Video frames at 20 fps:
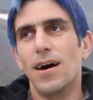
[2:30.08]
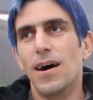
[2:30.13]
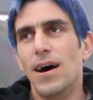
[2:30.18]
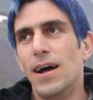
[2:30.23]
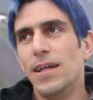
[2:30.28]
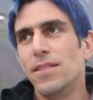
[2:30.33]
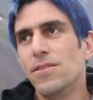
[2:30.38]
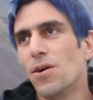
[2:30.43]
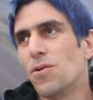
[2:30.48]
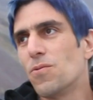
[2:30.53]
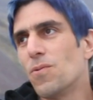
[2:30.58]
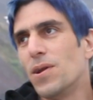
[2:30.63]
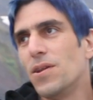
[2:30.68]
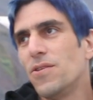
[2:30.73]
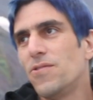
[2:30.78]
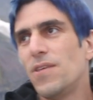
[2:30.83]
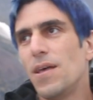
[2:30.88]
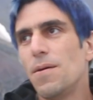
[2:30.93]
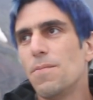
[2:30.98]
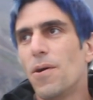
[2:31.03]
I don't want to
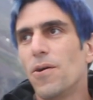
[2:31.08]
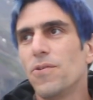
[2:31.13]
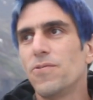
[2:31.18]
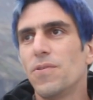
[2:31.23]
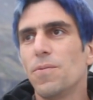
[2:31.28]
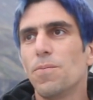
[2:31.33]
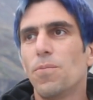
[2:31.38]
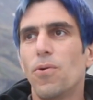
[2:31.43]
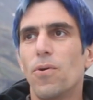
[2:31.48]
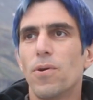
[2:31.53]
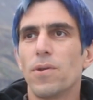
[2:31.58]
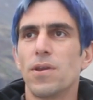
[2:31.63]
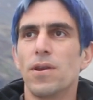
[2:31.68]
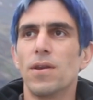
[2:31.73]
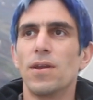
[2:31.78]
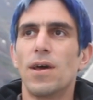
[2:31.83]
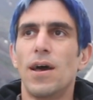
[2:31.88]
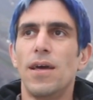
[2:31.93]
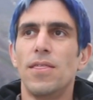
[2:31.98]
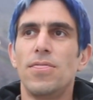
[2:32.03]
say most
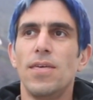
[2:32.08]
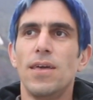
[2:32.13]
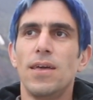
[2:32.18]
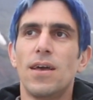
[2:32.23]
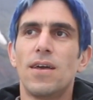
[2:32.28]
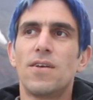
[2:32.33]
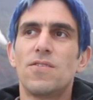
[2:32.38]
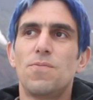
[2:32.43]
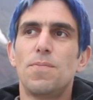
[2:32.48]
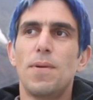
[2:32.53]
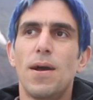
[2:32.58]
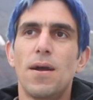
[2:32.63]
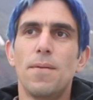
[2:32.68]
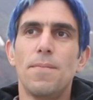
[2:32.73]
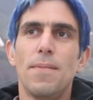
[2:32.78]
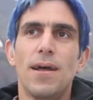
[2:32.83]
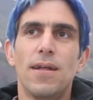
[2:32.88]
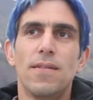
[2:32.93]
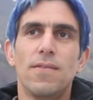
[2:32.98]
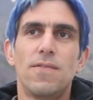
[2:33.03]
important. I think
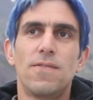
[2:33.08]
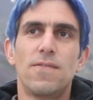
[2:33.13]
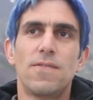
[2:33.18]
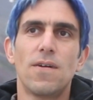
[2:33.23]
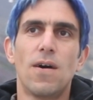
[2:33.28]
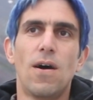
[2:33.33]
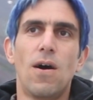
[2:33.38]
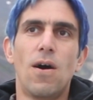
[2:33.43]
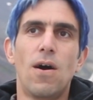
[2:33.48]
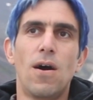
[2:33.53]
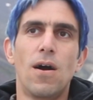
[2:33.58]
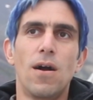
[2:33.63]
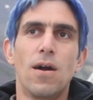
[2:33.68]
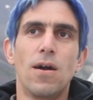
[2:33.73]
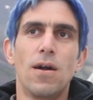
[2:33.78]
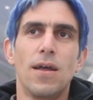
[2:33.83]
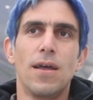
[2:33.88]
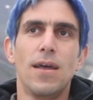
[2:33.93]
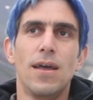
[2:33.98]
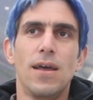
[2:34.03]
experiments
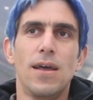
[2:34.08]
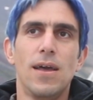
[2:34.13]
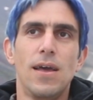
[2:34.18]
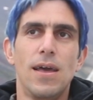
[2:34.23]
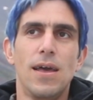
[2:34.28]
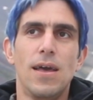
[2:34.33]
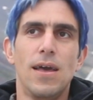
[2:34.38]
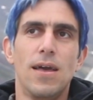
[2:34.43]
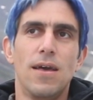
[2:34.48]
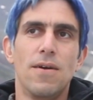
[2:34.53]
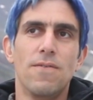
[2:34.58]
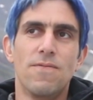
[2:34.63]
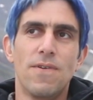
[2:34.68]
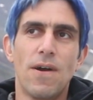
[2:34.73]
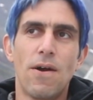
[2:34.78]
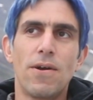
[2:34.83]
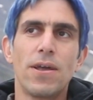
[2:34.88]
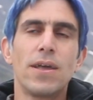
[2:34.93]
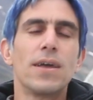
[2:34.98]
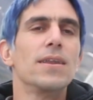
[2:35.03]
are
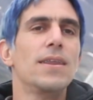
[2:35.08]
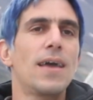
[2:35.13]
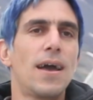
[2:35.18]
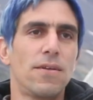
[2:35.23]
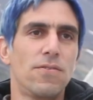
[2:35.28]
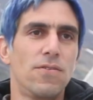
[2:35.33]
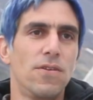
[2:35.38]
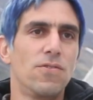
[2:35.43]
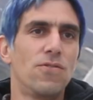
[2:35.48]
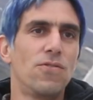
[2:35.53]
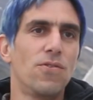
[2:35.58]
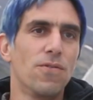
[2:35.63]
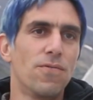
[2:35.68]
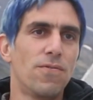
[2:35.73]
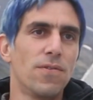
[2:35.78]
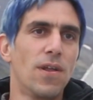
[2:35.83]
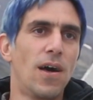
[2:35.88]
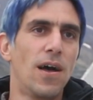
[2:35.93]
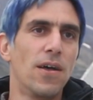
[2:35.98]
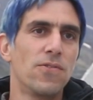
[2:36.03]
very connected to
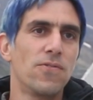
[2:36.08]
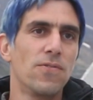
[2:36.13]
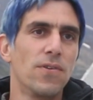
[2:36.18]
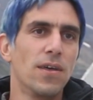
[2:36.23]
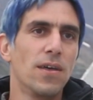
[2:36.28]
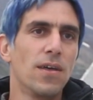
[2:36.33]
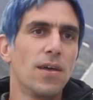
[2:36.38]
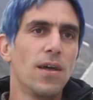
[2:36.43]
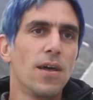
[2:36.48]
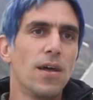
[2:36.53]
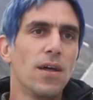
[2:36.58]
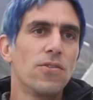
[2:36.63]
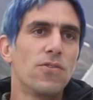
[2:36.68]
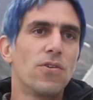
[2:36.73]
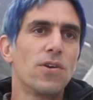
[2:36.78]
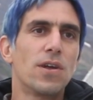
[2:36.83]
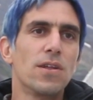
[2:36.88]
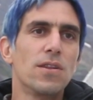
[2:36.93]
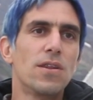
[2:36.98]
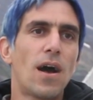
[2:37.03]
philosophy.
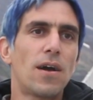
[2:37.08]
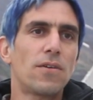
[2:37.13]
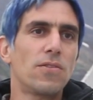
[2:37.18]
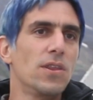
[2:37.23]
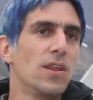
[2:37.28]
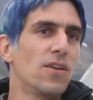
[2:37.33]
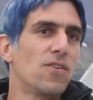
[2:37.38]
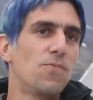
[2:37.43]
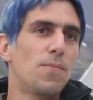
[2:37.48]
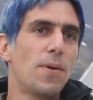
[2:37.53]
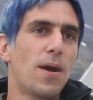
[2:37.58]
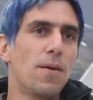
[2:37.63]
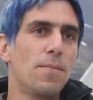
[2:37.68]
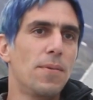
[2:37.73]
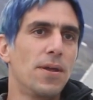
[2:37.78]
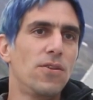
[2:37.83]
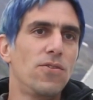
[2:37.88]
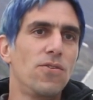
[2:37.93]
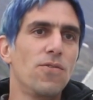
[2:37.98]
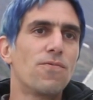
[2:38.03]
To conduct an
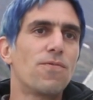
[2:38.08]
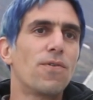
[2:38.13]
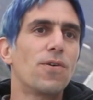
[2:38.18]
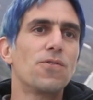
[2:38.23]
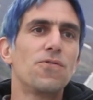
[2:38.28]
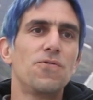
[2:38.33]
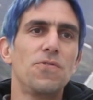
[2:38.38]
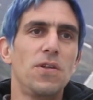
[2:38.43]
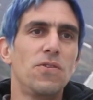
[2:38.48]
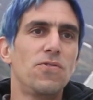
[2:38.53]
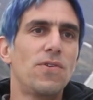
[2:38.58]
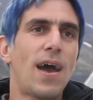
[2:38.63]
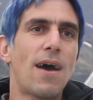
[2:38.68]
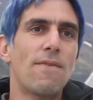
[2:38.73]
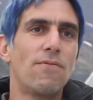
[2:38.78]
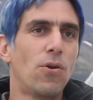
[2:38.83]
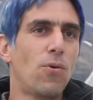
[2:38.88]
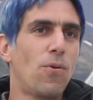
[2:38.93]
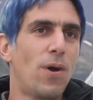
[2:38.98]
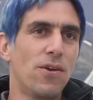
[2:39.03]
experiment, you first need to
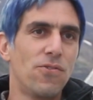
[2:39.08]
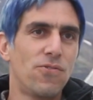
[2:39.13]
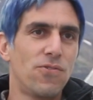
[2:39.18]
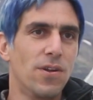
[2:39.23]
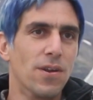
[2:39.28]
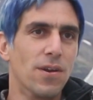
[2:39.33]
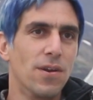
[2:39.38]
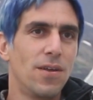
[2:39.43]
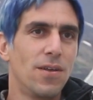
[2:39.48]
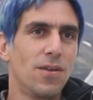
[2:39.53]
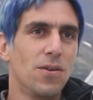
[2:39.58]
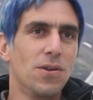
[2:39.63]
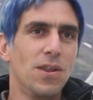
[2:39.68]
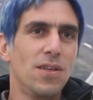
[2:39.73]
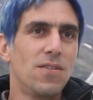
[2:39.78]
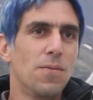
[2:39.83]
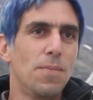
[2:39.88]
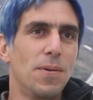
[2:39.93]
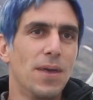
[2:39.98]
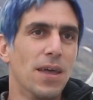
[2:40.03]
have a question. You
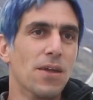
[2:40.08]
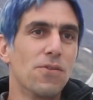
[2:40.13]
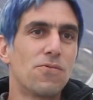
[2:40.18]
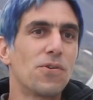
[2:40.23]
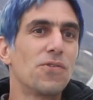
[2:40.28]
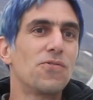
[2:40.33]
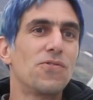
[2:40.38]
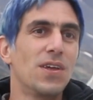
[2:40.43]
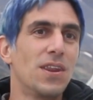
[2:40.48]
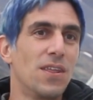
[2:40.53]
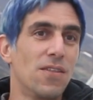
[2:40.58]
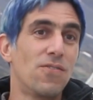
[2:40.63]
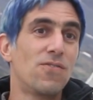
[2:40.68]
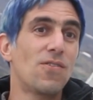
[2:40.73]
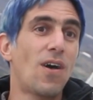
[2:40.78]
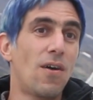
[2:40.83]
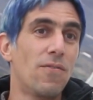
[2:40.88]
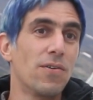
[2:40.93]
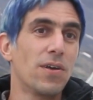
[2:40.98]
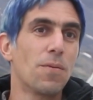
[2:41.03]
need to be interested in
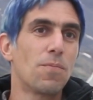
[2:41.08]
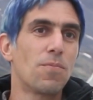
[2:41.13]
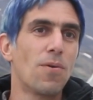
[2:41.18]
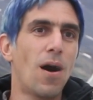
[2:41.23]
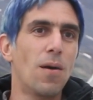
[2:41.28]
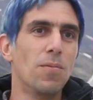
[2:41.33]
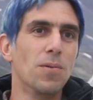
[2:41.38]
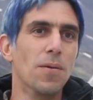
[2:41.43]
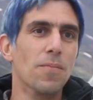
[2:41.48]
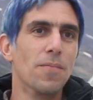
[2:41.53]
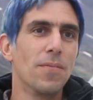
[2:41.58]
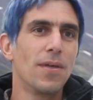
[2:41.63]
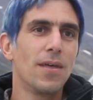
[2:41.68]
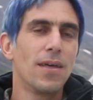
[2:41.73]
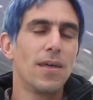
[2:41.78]
solving a problem.